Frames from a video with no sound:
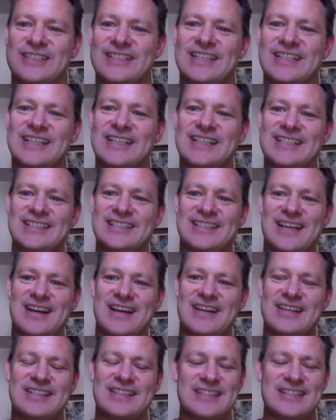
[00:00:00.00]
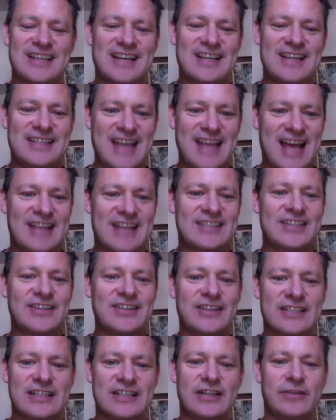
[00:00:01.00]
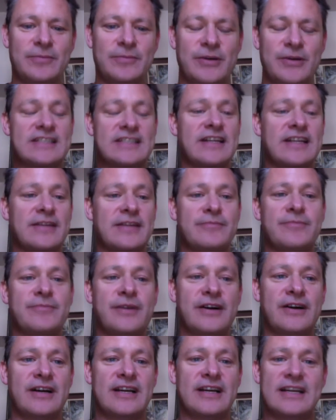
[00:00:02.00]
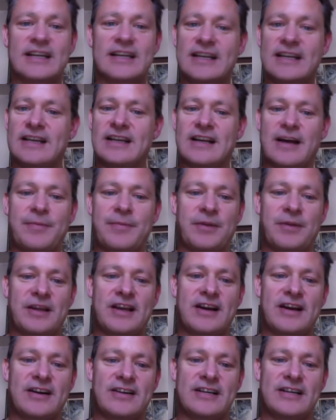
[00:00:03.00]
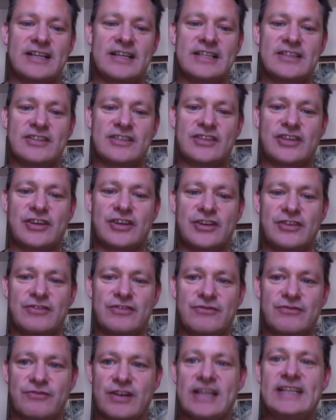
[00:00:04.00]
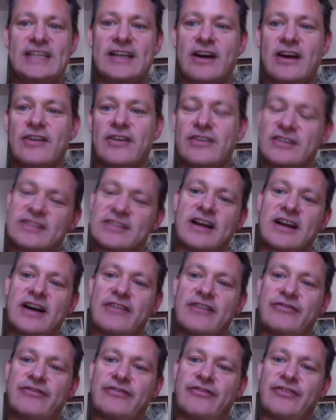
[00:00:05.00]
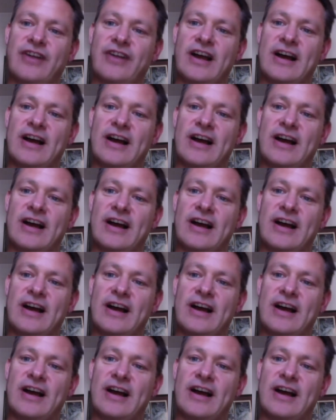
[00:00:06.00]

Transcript: So it's a nice little book, and it's done by a couple of guys who really know the stuff.